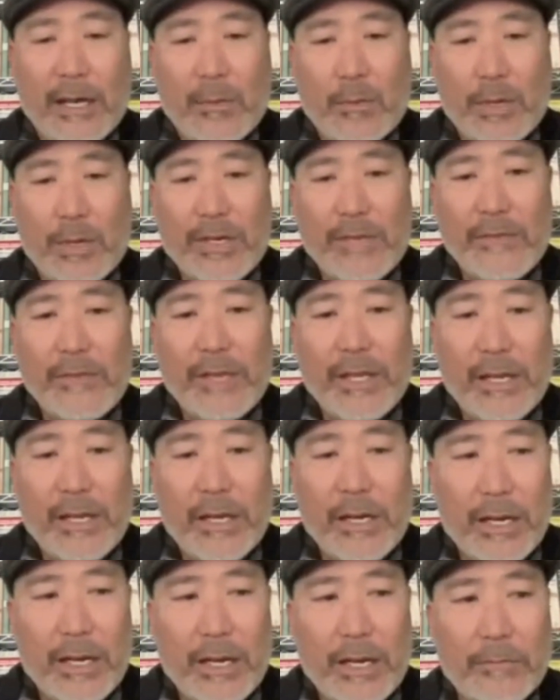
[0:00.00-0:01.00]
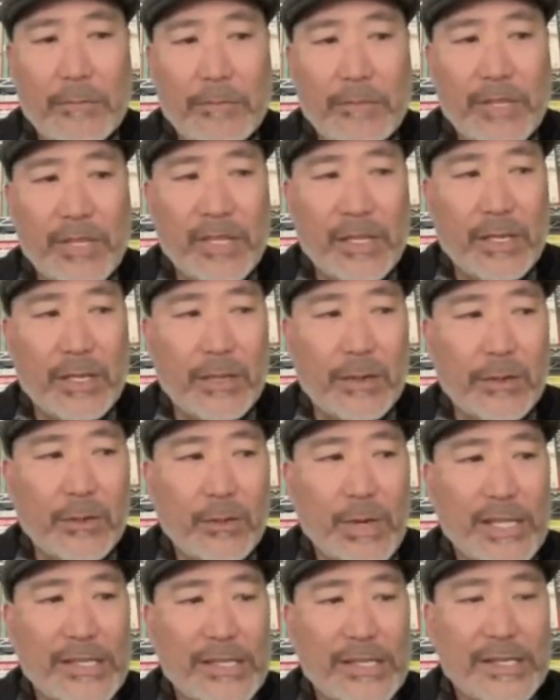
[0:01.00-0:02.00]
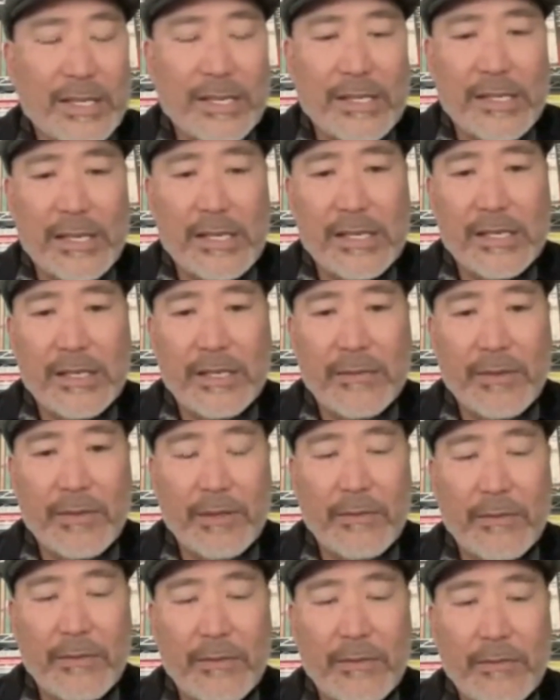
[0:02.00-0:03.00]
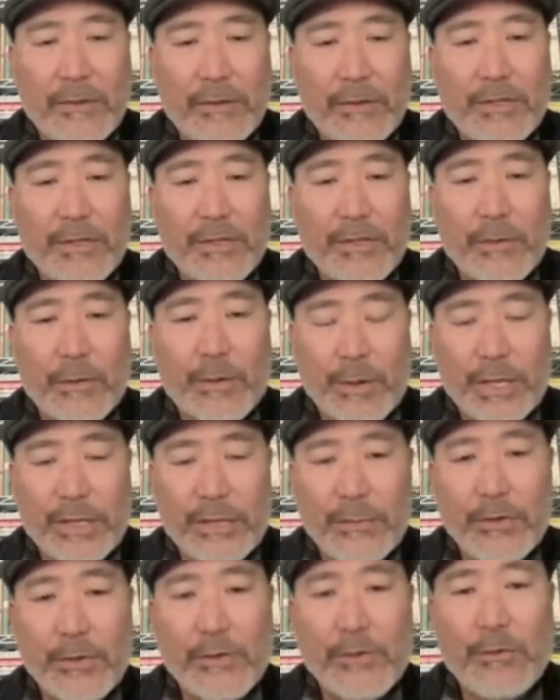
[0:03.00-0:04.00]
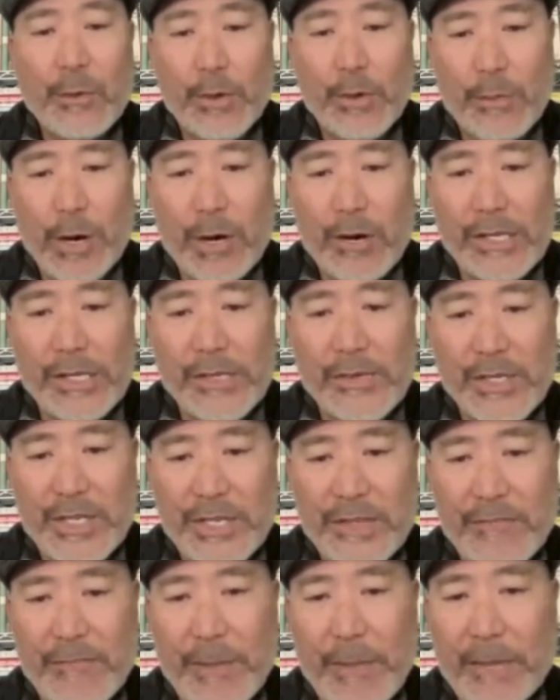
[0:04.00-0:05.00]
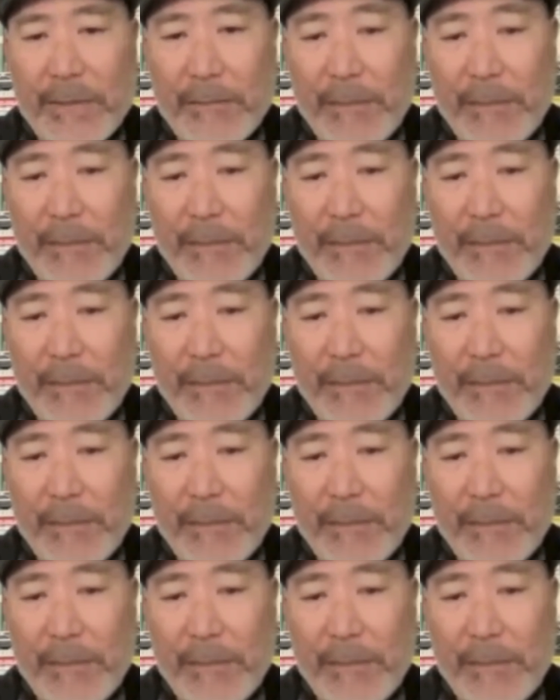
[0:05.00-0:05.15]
one of the you know, great successes of the Future Forward and the Move Forward parties,